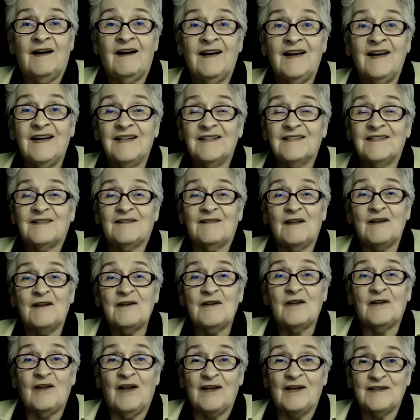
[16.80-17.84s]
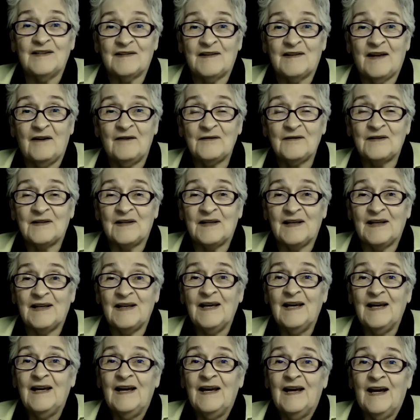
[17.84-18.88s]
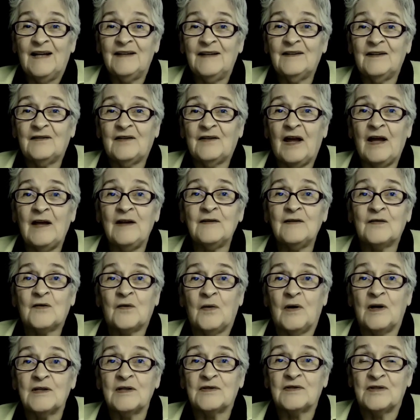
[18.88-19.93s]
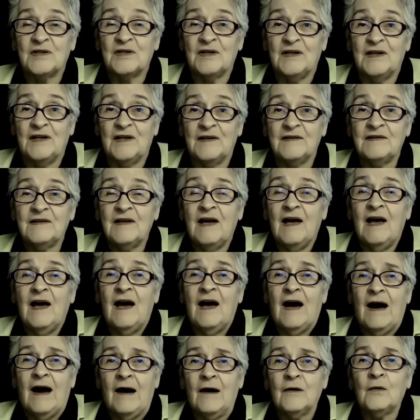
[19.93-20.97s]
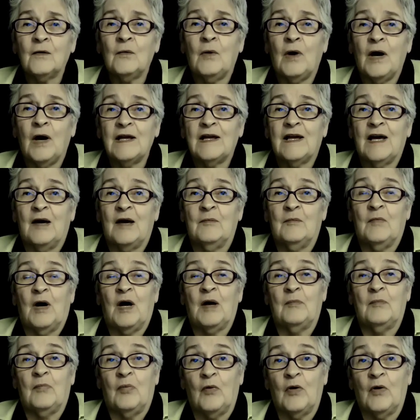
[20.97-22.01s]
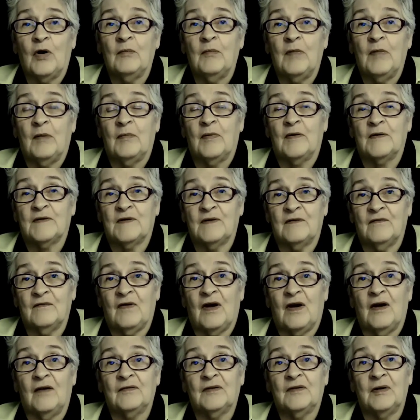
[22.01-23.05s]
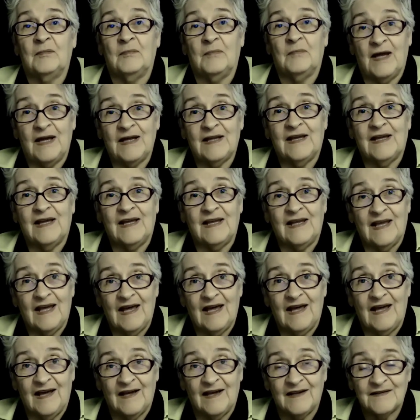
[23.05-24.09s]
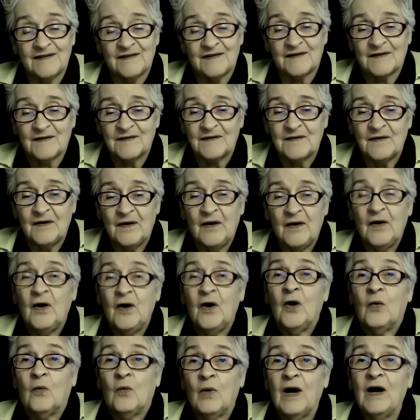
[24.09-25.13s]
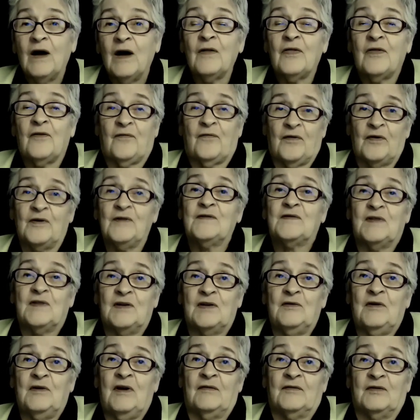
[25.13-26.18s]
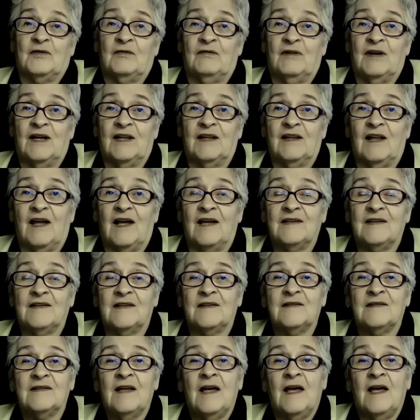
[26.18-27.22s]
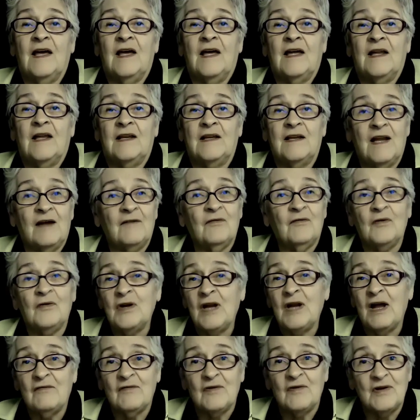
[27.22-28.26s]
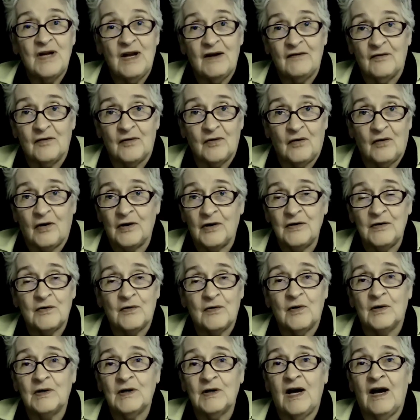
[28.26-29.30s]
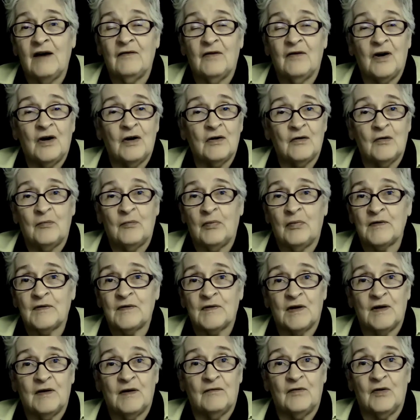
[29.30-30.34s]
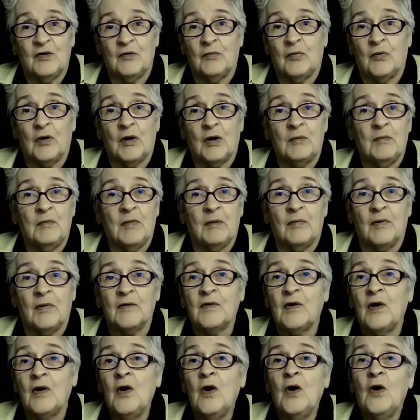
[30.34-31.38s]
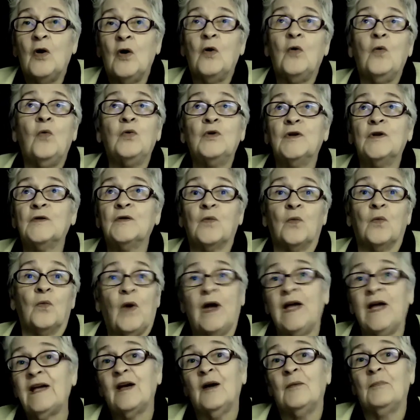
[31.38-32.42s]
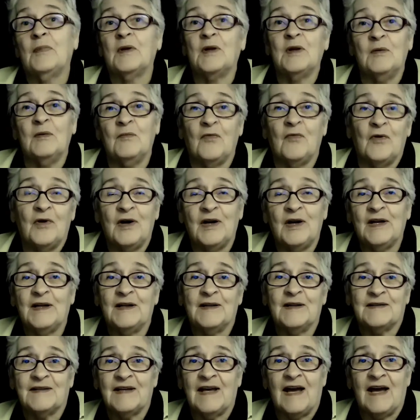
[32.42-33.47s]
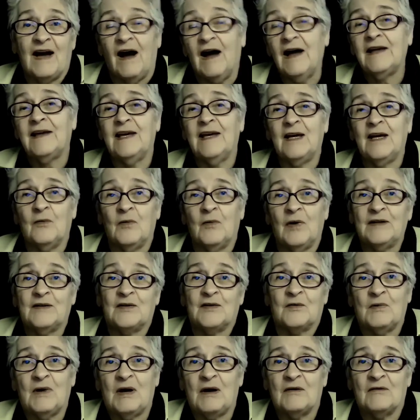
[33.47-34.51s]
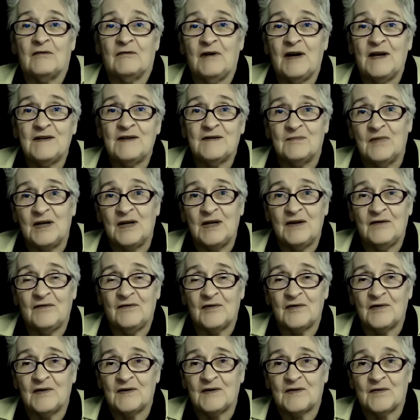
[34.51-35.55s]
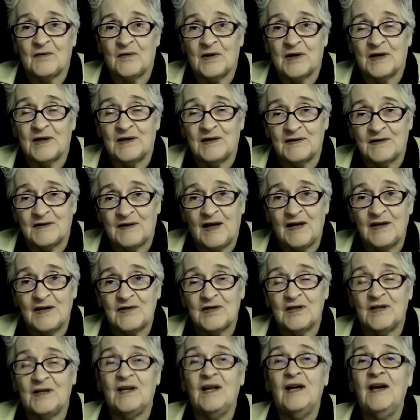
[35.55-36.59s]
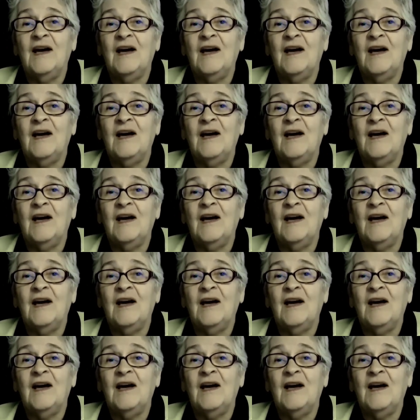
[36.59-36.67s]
Hi, it's Linda Lizakowski, and today's question is, how do I get my board members involved in making asks? Well, the first thing you have to realize is never, never, never are you going to have 100% of your board members who just wake up in the morning and say, I can't wait to go out and raise money for this organization.